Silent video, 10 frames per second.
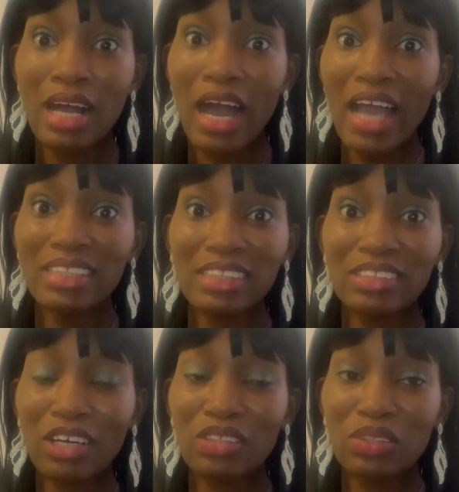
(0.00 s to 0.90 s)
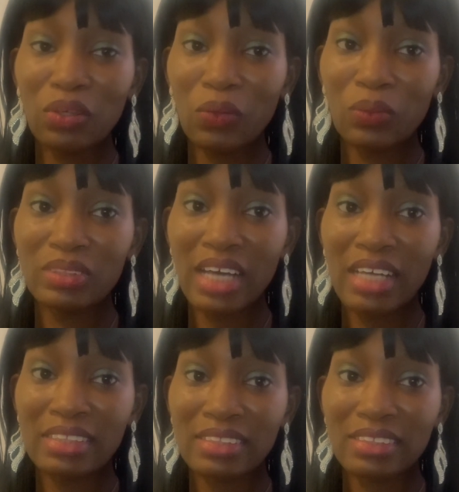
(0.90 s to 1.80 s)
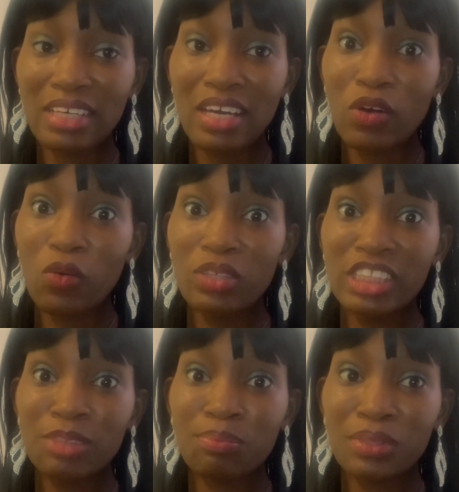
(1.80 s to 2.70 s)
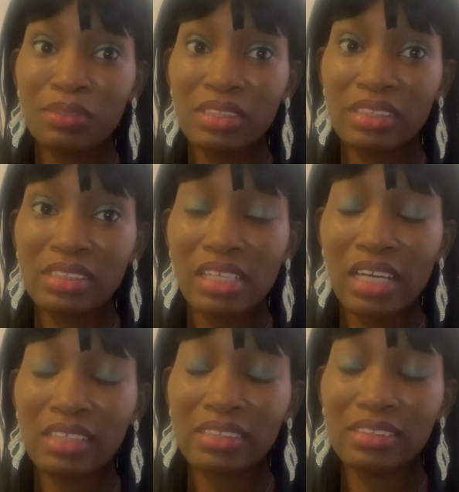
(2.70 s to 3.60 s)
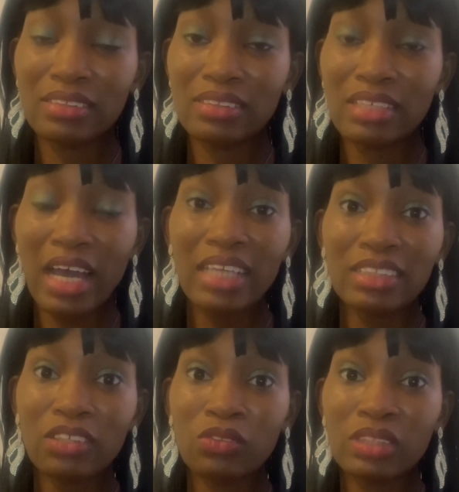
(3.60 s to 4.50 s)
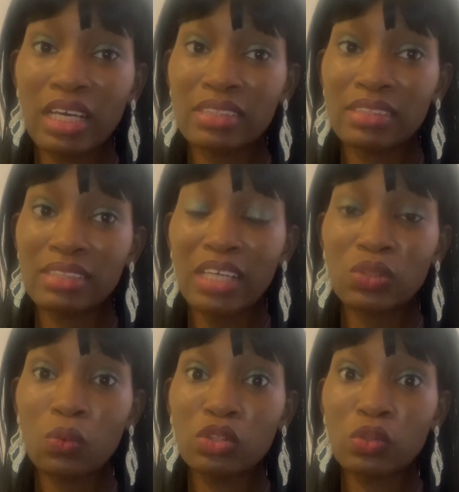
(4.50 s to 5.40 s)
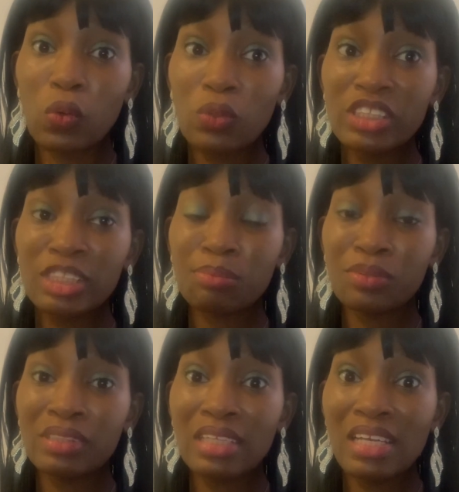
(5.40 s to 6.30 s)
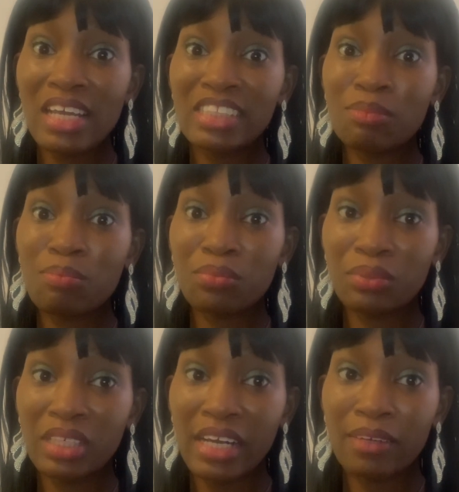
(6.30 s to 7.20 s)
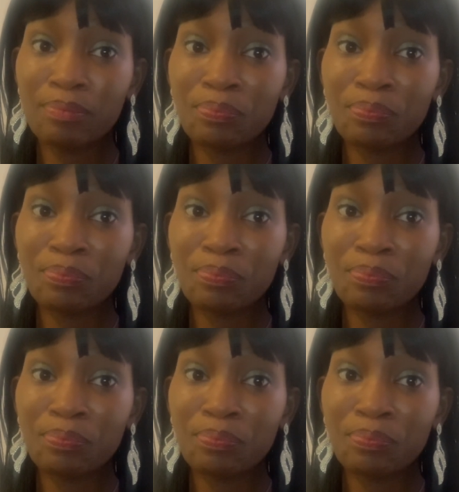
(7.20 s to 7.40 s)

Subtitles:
I did not know that Holy Spirit, like, I did not know that that was Holy Spirit-led prayer.